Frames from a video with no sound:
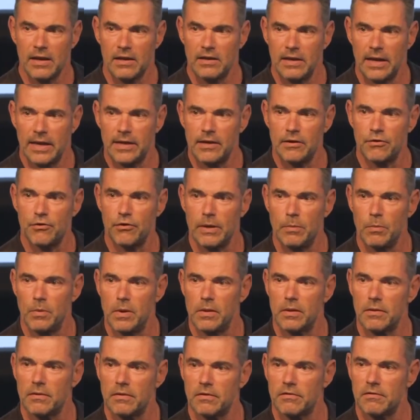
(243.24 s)
Dare to dream
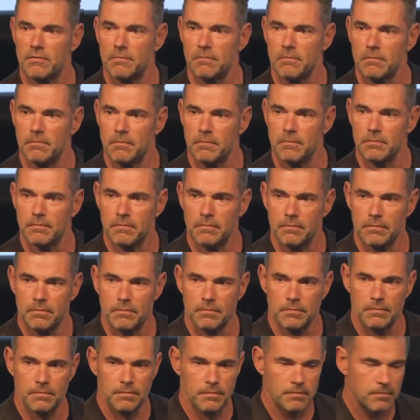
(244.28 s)
with us.
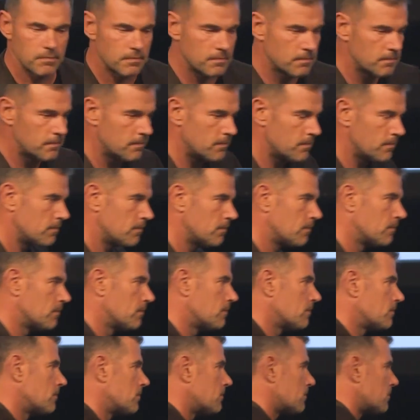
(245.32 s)
Thank
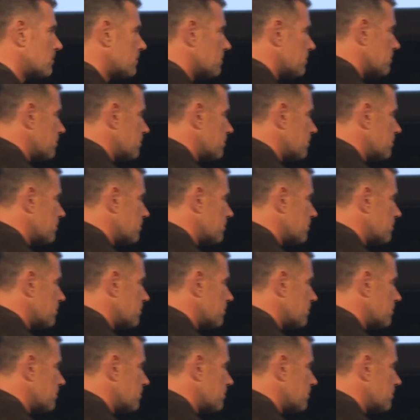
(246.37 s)
you.